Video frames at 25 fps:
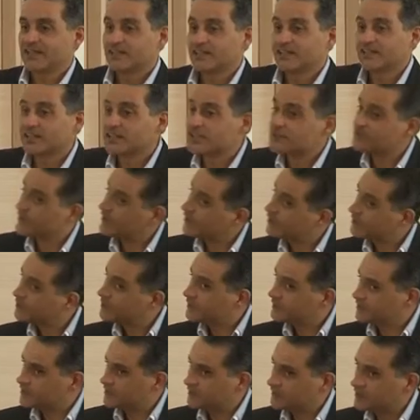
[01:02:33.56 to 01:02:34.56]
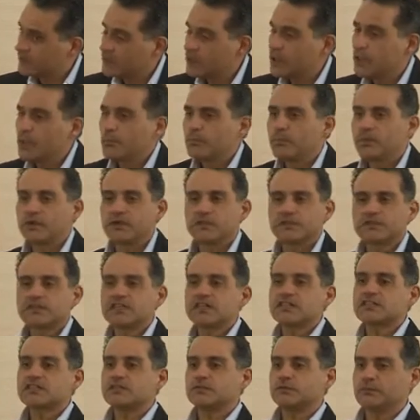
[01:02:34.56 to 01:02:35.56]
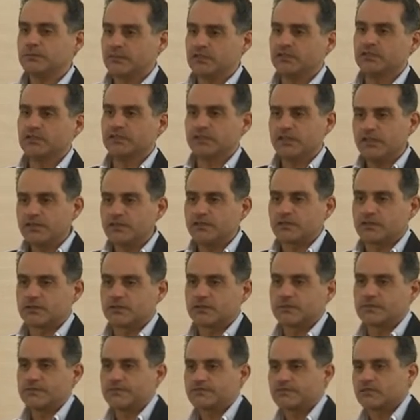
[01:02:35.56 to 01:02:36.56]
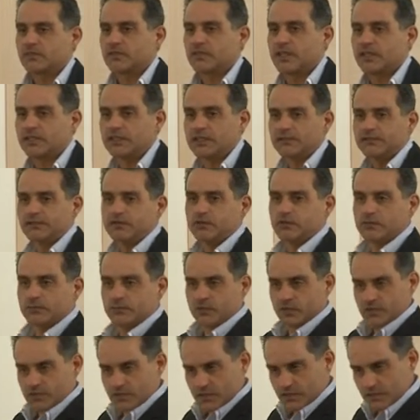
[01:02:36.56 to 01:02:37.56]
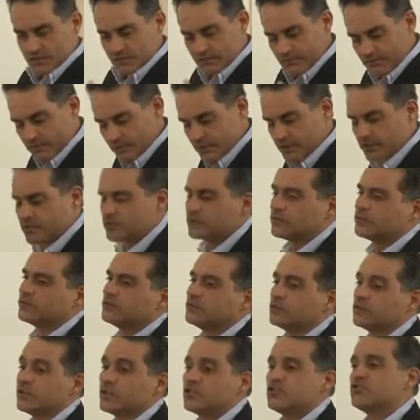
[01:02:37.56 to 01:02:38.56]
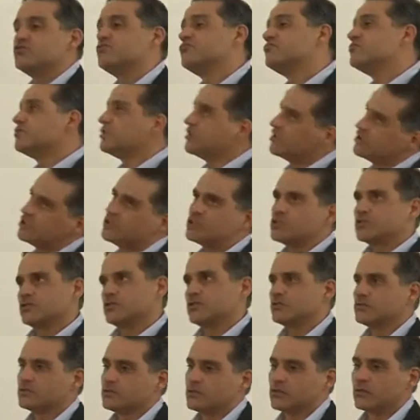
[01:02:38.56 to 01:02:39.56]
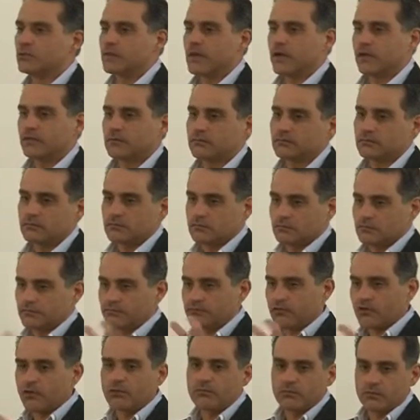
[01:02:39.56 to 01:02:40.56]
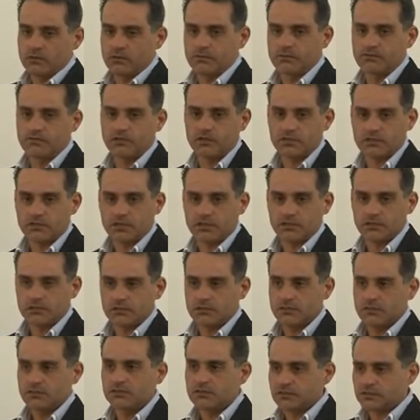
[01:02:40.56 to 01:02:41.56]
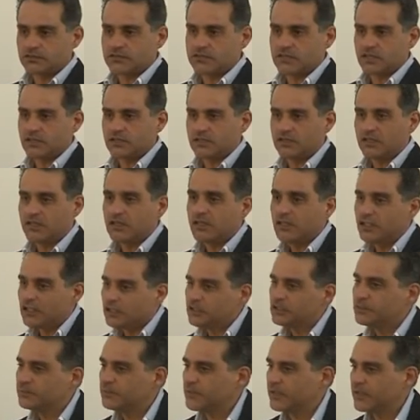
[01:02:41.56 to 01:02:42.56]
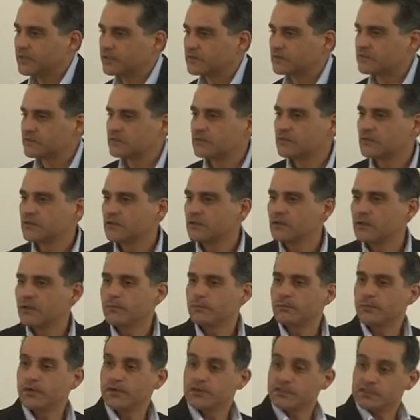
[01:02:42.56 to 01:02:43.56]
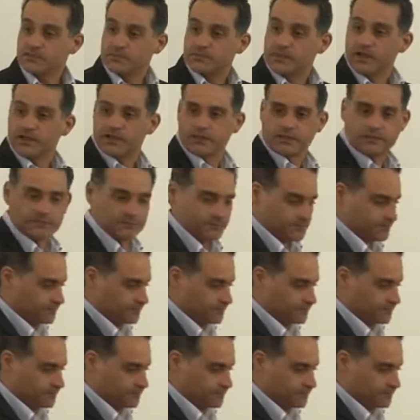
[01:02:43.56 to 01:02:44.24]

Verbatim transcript: That's my opinion. But it doesn't mean either that if your project is very good, you need to go back from a project. You understand? It depends, but it's better.